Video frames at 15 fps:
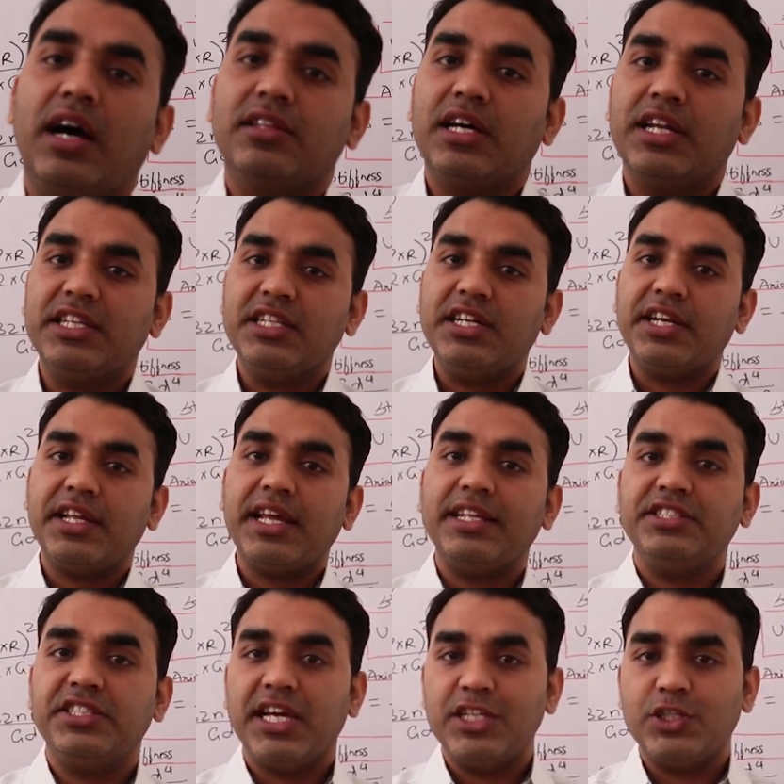the rigidity,
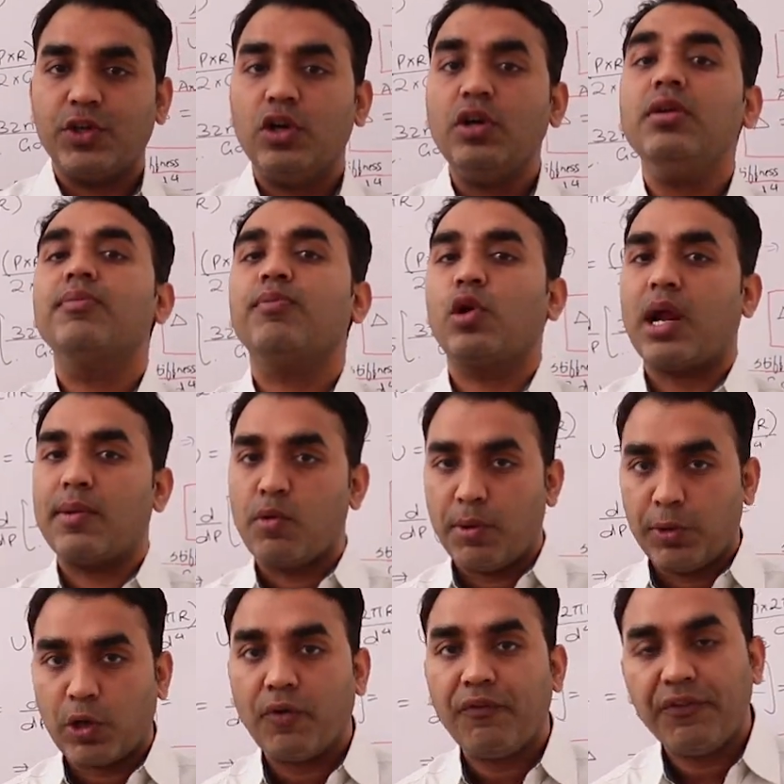and J is your polar
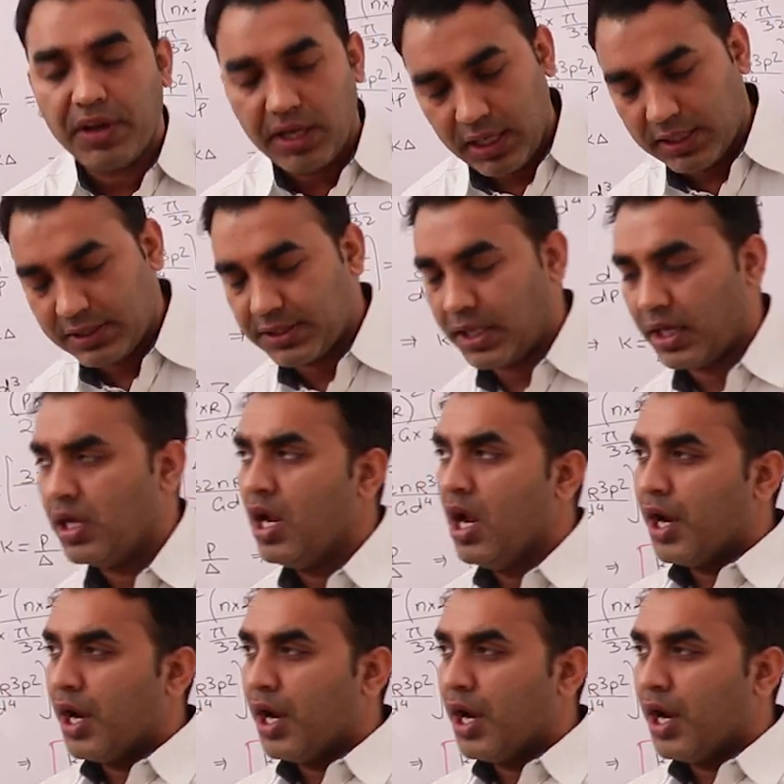moment of inertia.